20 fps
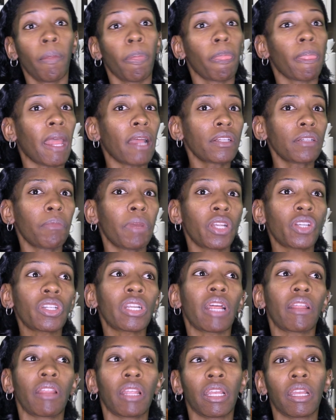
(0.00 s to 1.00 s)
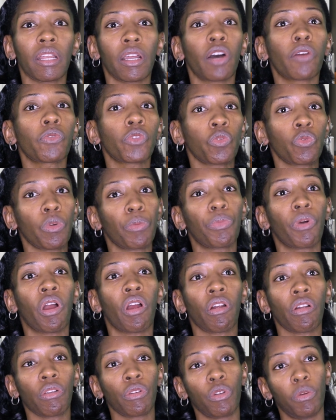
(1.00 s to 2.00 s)
Not to mention, I think it helps to
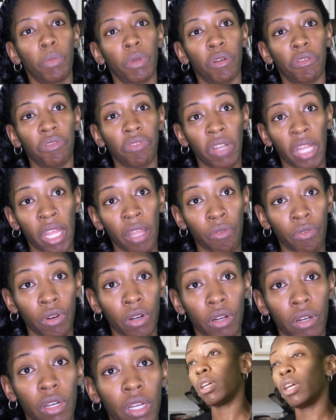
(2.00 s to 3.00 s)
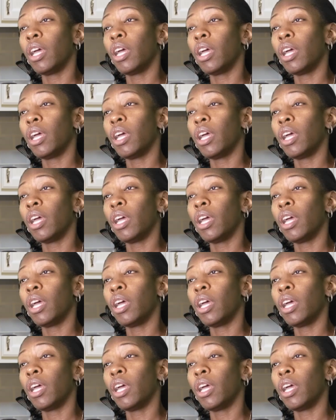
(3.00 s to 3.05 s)
impart a little bit of flavor.